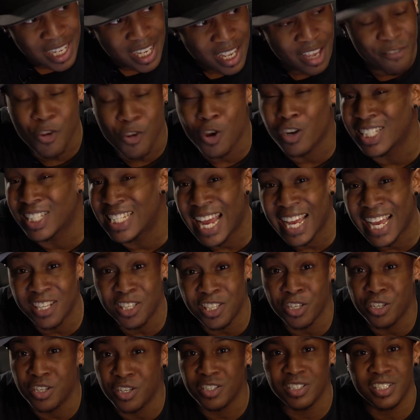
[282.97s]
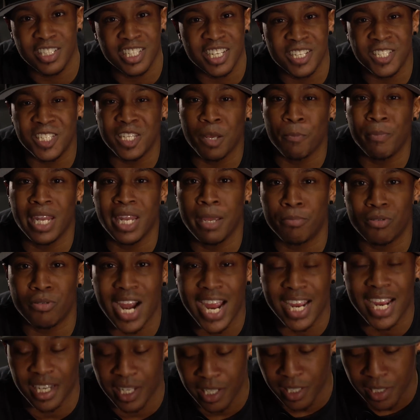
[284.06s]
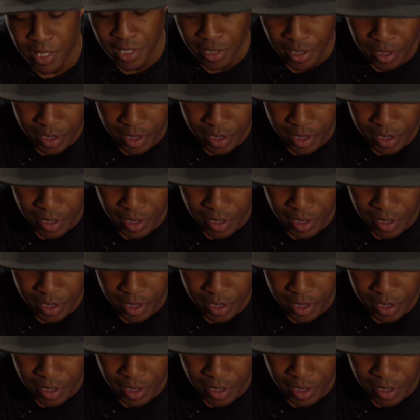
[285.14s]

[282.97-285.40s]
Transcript: If you're a dancer, just simply practice.